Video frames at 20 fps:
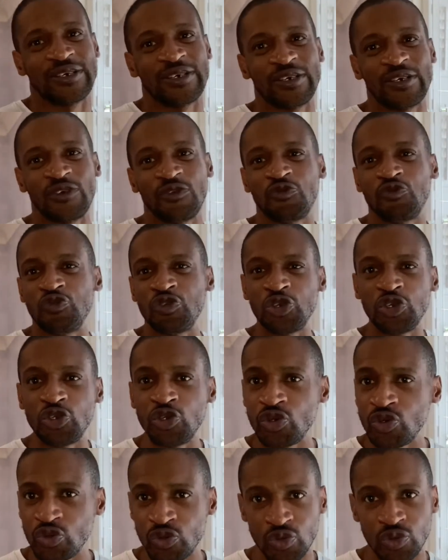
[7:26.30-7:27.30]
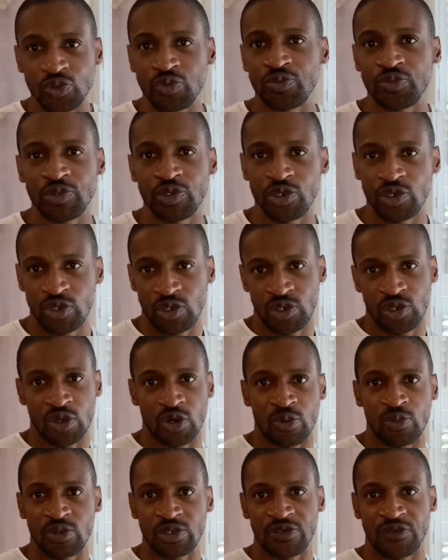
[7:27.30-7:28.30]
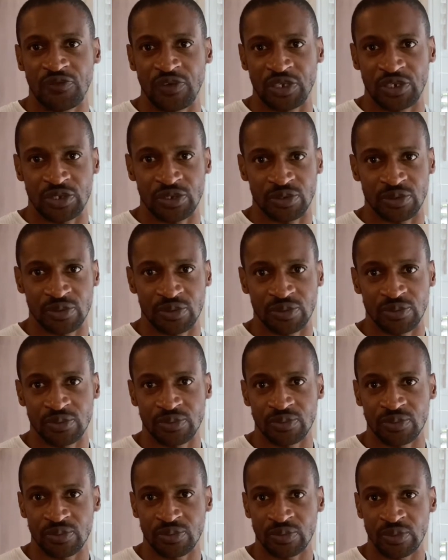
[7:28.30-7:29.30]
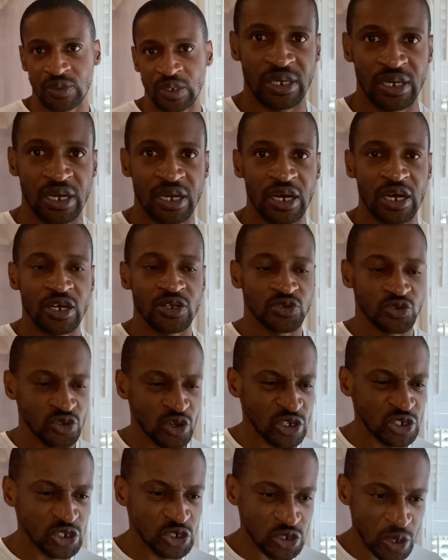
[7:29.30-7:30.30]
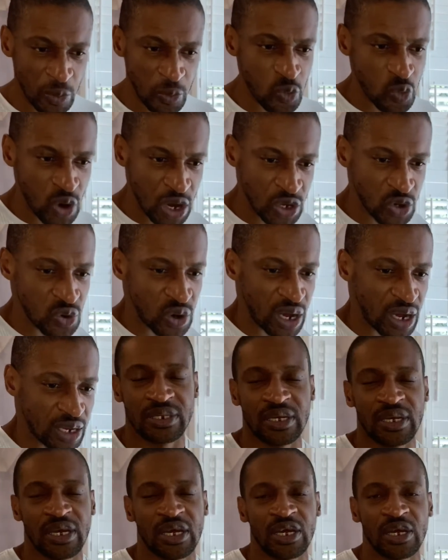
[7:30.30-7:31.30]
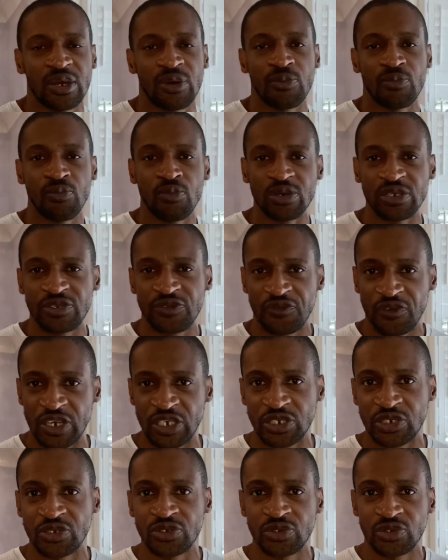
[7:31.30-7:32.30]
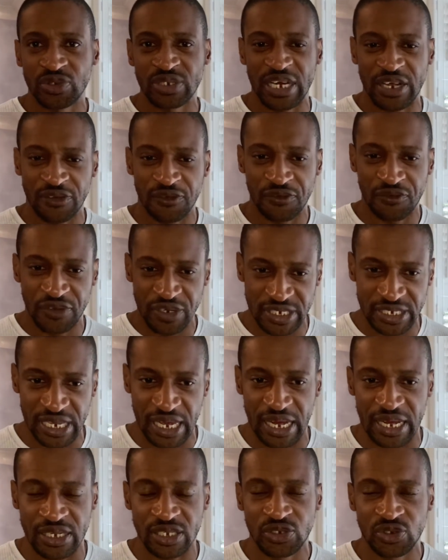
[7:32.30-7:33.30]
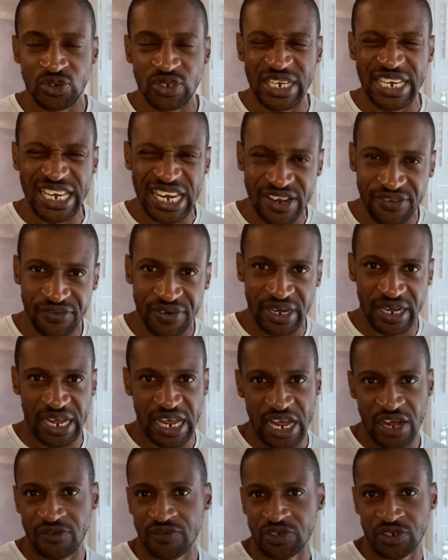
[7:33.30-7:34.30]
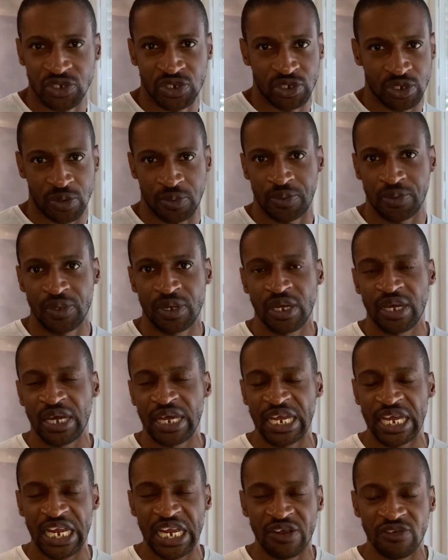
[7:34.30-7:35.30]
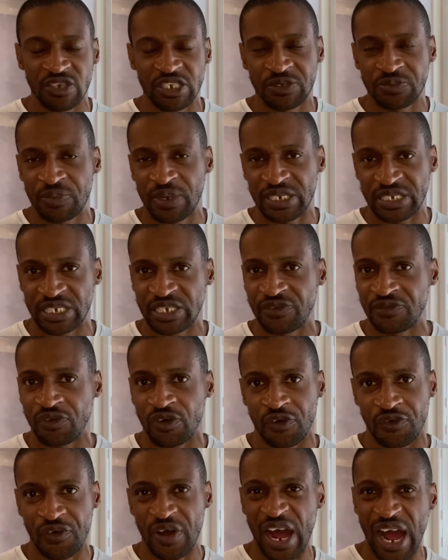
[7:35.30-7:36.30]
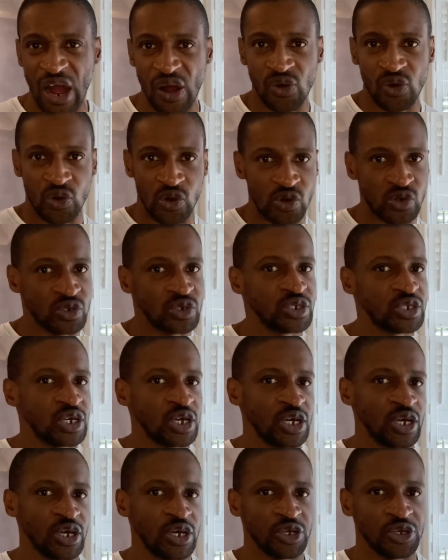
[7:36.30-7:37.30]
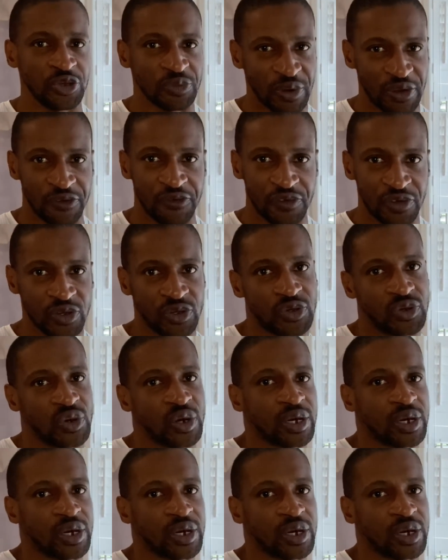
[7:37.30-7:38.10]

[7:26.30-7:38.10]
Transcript: Renew your motivation. Do not stop where you are. Motivation to get fitter should never ever stop, irrespective of how old you might think you are.